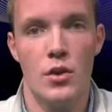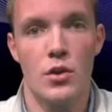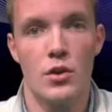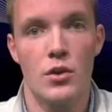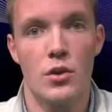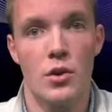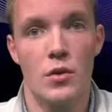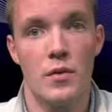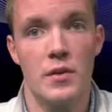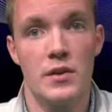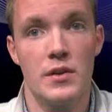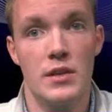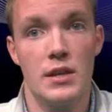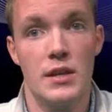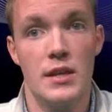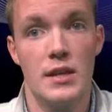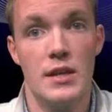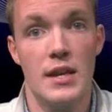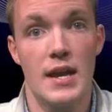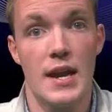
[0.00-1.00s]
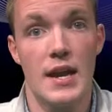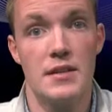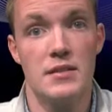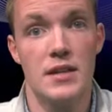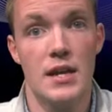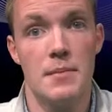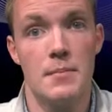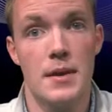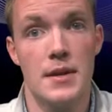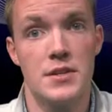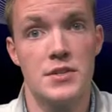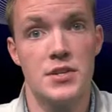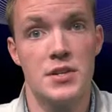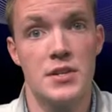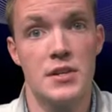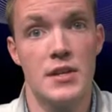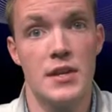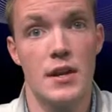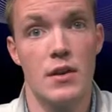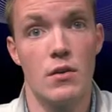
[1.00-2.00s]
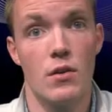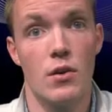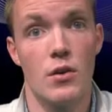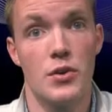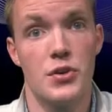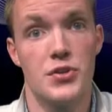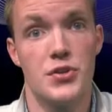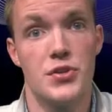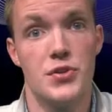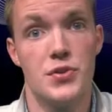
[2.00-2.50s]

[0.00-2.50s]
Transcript: Currently, as I mentioned, there are